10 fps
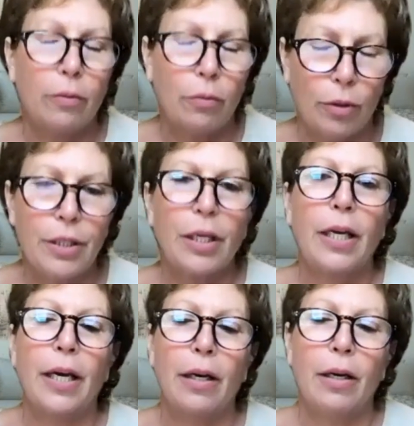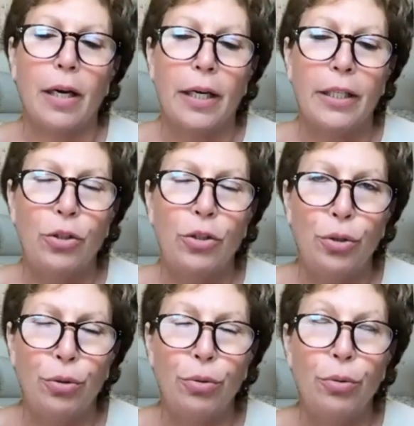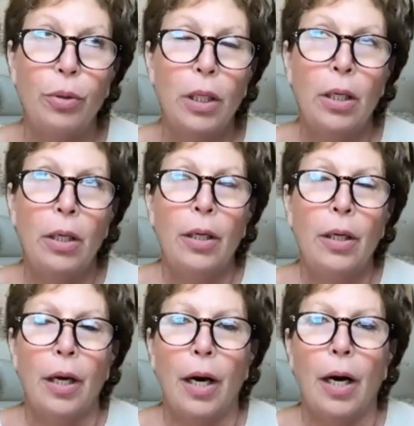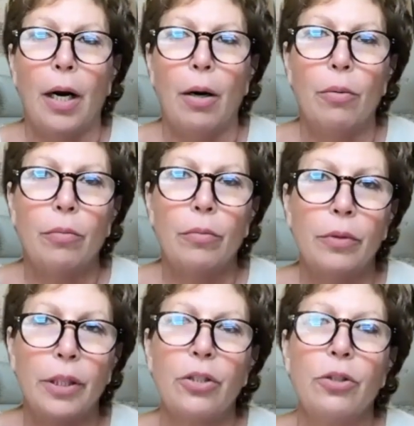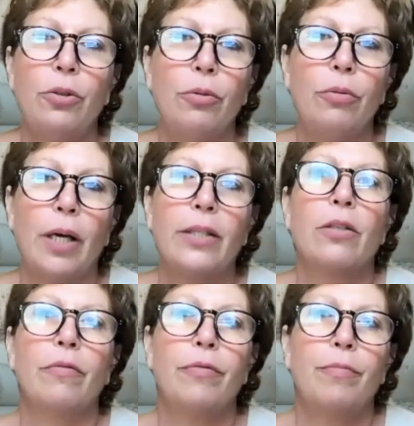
Once again, I do listen to lots of